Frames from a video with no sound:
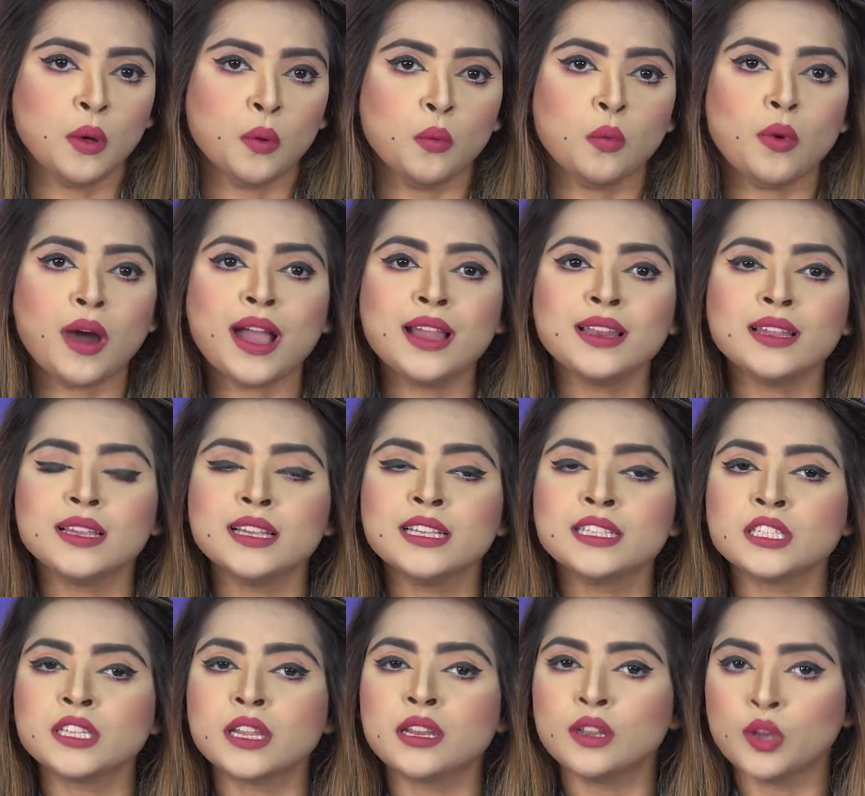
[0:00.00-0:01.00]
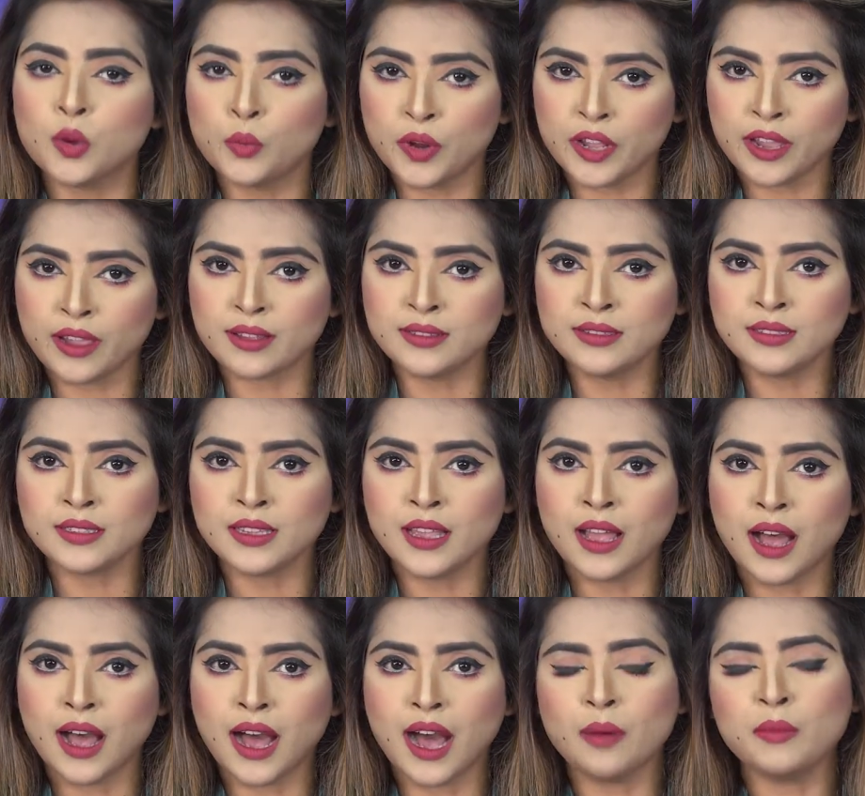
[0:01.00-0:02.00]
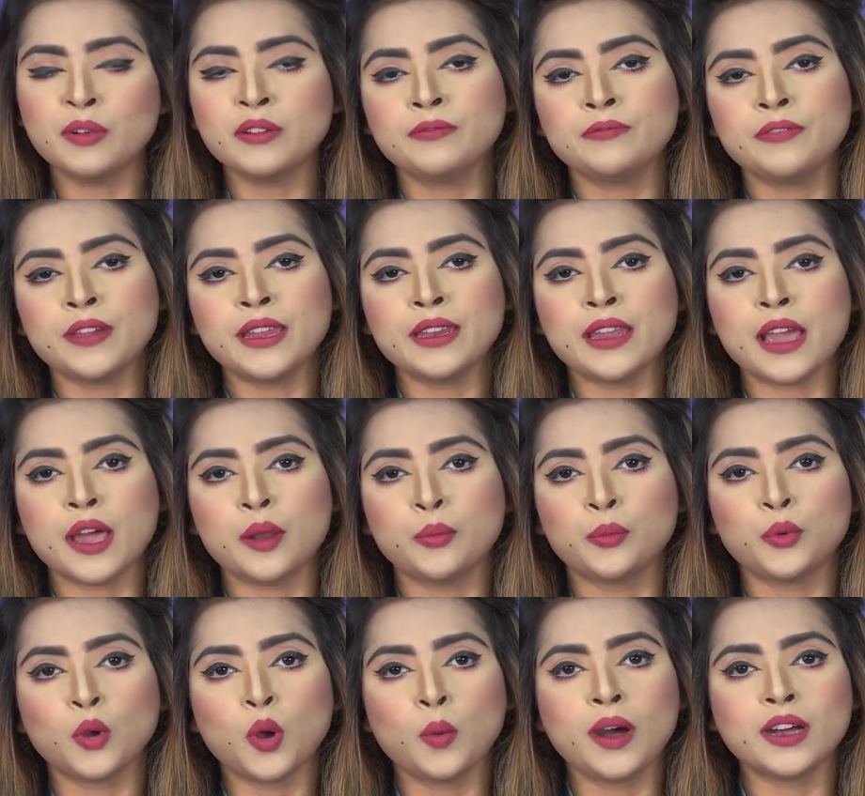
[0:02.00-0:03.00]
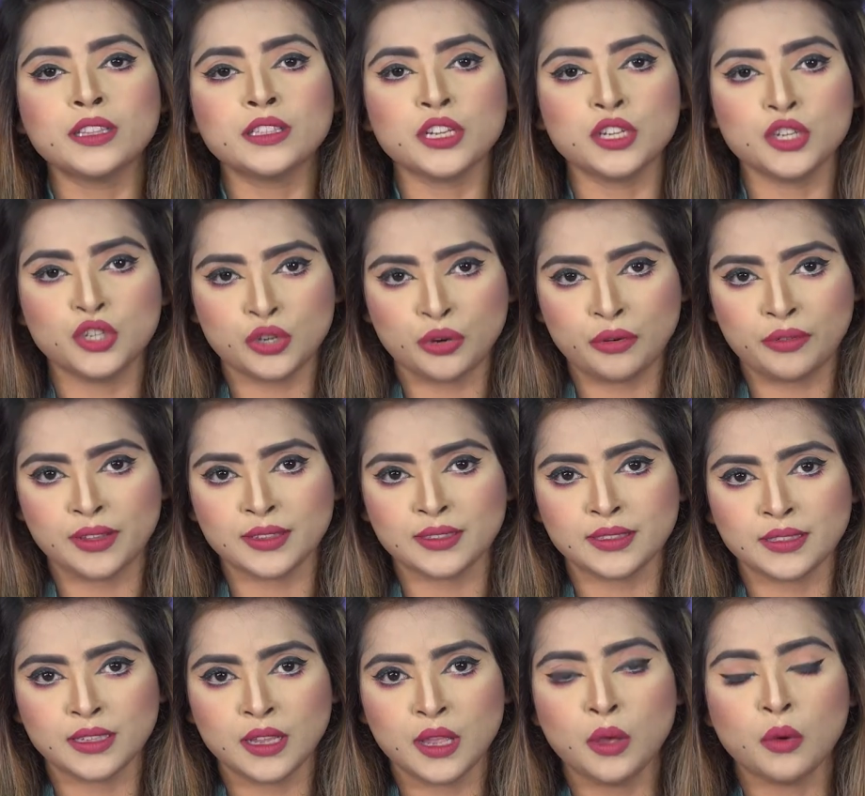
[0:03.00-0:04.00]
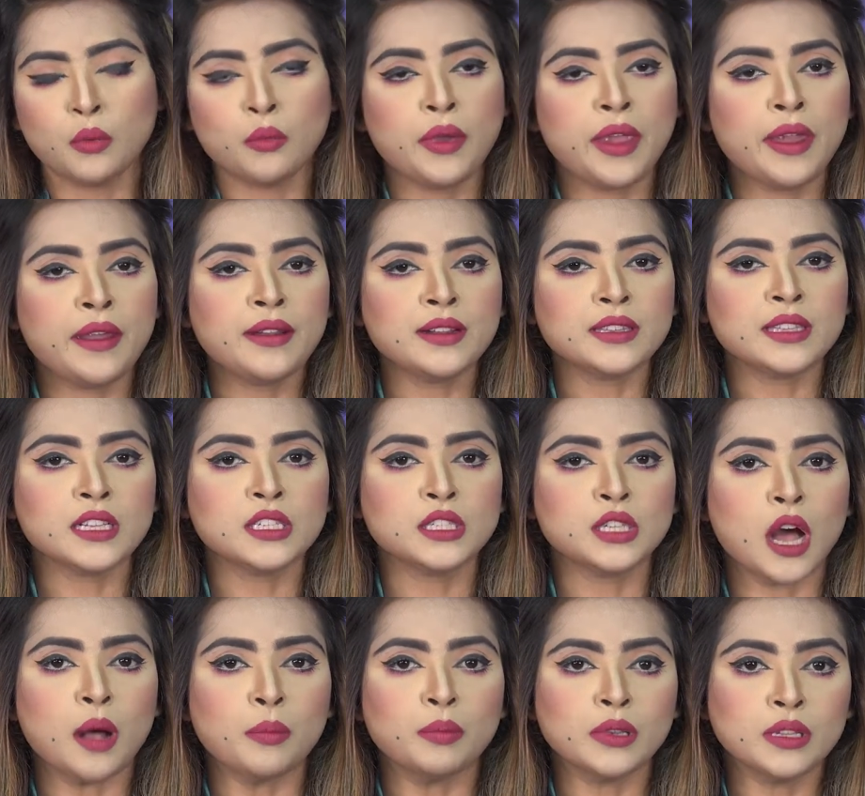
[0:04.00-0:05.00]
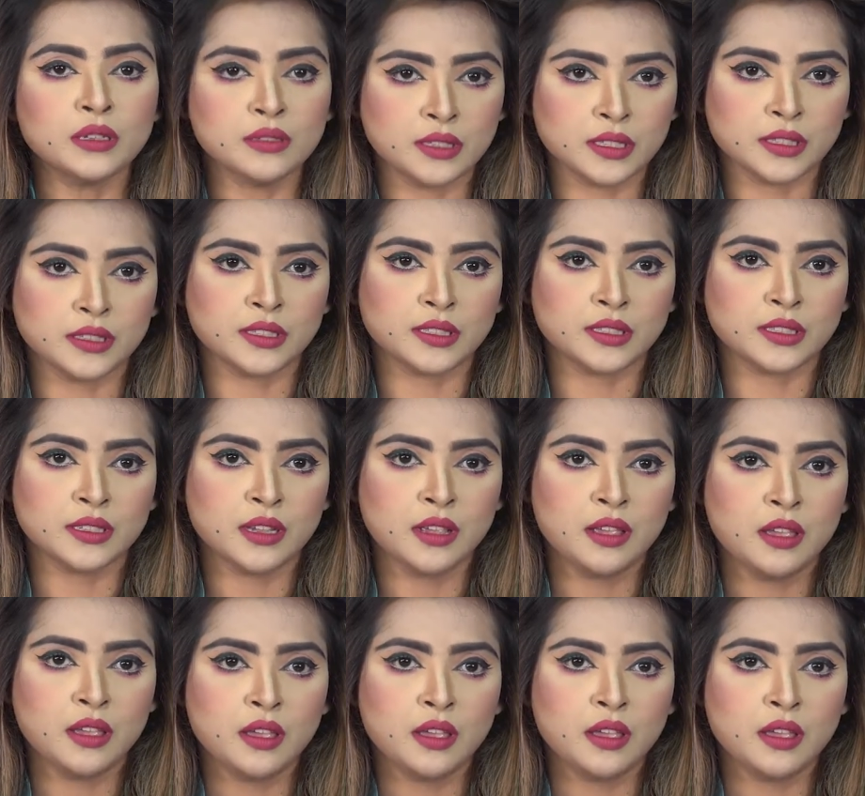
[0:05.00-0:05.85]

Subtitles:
while Eastern Lubricants, Aman Feed and Probhati Insurance were the top losers.